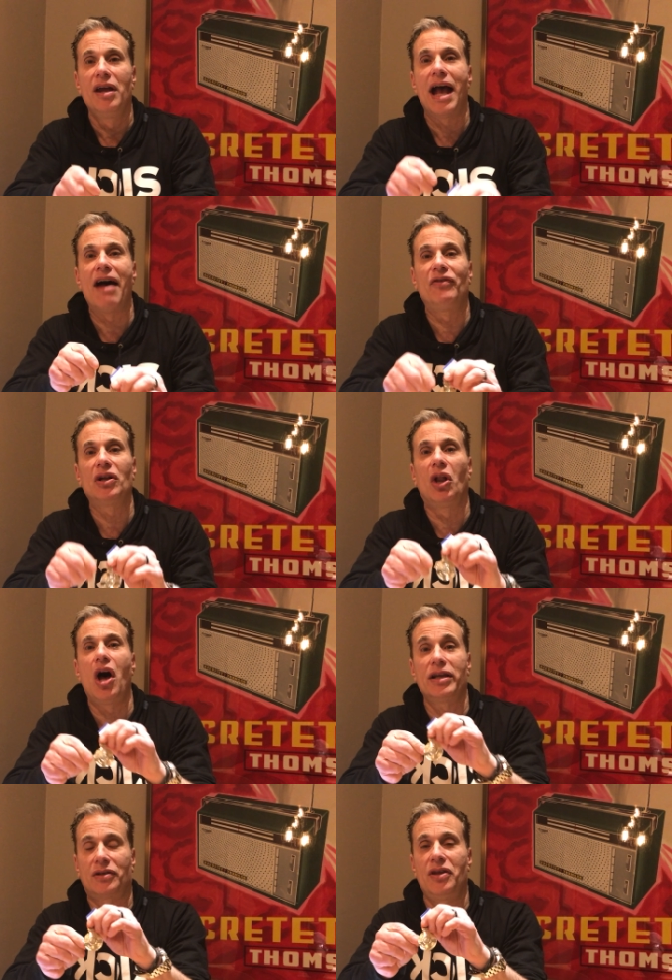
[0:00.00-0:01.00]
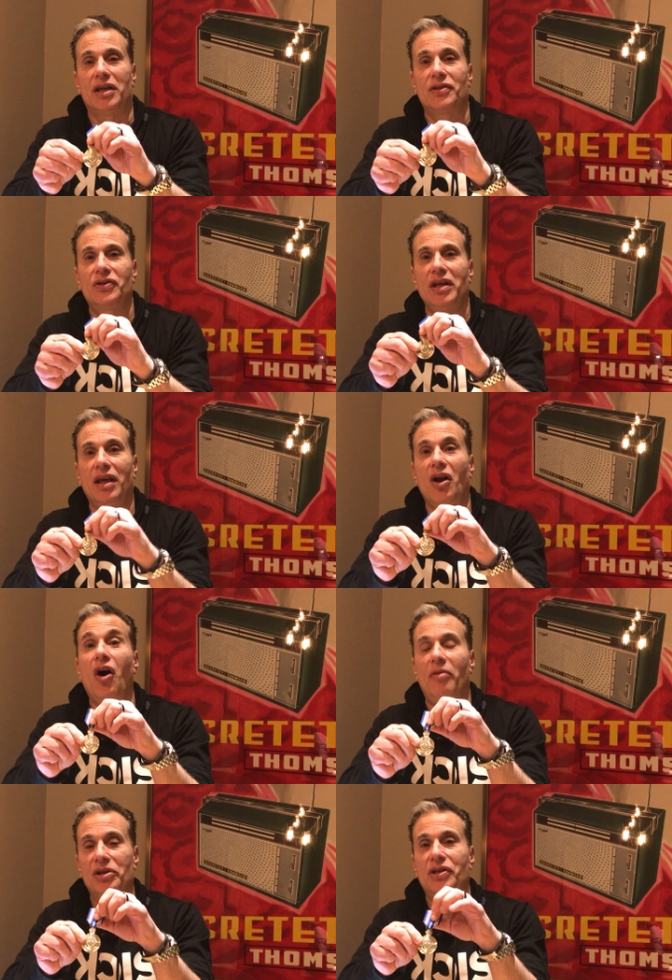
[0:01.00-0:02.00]
Haven't lost this in
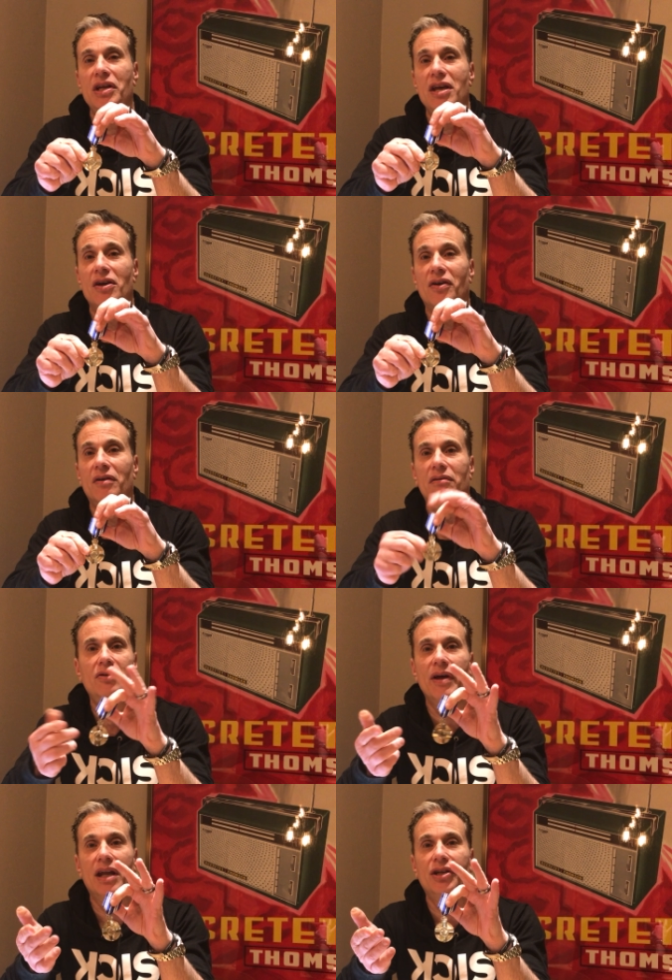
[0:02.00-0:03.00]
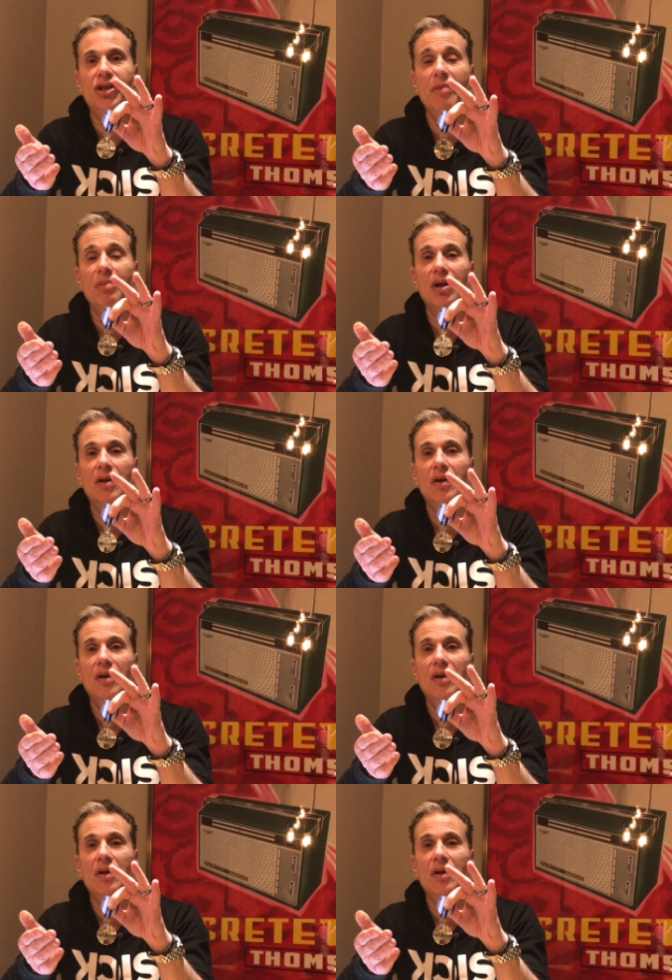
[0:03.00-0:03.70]
almost a year. Do I get a chip?